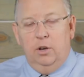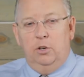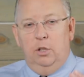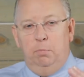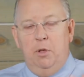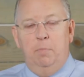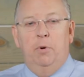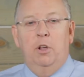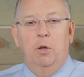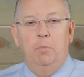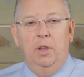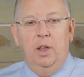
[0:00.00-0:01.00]
to the people
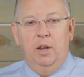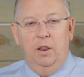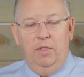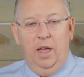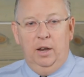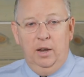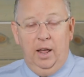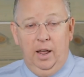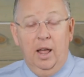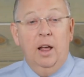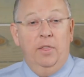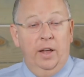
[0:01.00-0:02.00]
coming in that day.
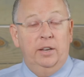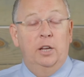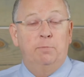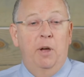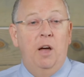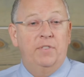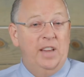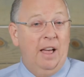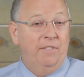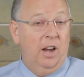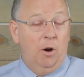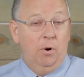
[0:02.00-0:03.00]
That takes my office
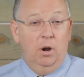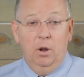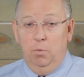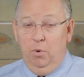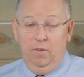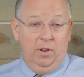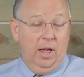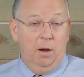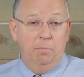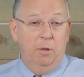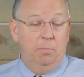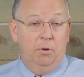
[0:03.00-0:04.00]
half an hour. We have a lot
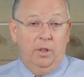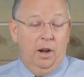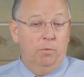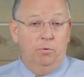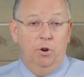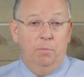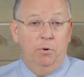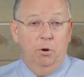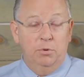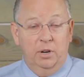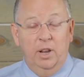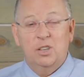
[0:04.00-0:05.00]
of people, a lot of treatment
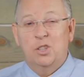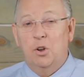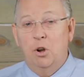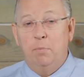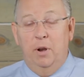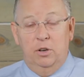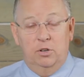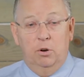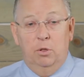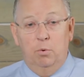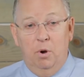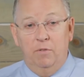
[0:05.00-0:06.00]
rooms. It takes 30 minutes to
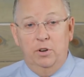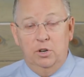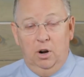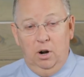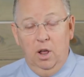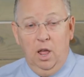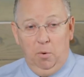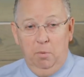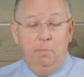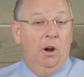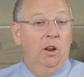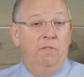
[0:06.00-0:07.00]
go through every chart. And we
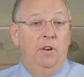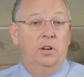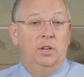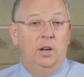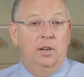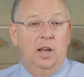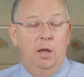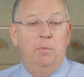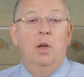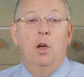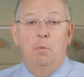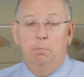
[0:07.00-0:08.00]
barely finish on time.
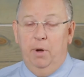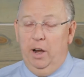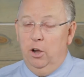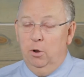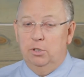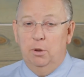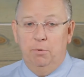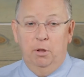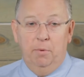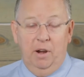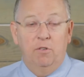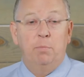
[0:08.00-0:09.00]
But I know something
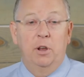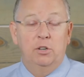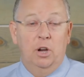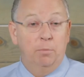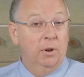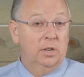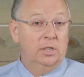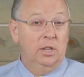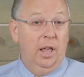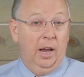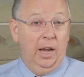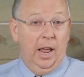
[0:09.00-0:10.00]
about every patient I'm going to see
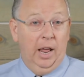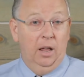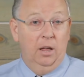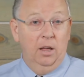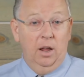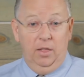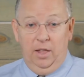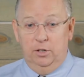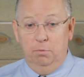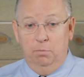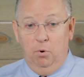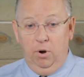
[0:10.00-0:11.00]
that day, and that's
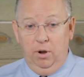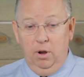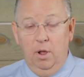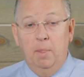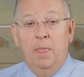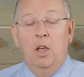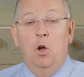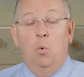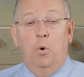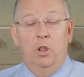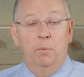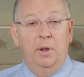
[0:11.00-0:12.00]
important.
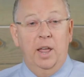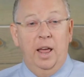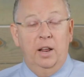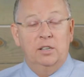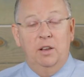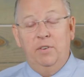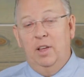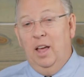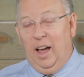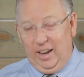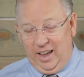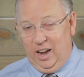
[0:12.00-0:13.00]
What are the mechanics of it?
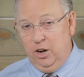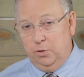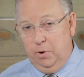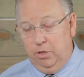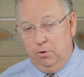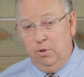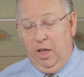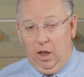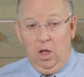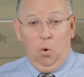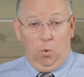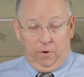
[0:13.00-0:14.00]
I kind of just went through that.
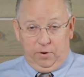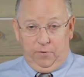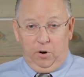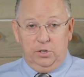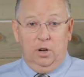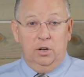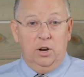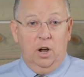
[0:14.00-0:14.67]
We're first going to